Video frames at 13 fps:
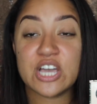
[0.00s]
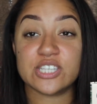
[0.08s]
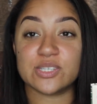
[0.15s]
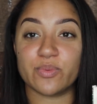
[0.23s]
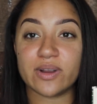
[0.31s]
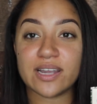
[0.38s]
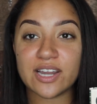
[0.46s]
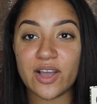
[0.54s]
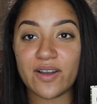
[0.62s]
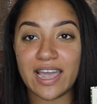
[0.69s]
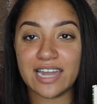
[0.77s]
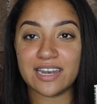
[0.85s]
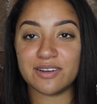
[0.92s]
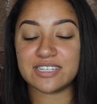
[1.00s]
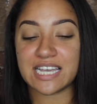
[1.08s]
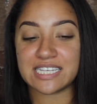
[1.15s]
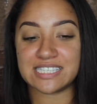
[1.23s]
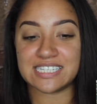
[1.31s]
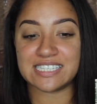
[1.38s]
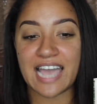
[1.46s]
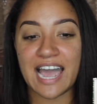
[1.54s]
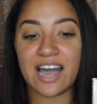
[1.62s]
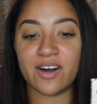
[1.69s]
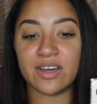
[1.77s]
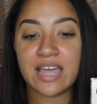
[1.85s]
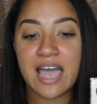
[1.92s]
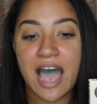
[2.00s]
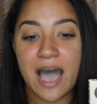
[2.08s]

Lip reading: So we're gonna go ahead and test these out,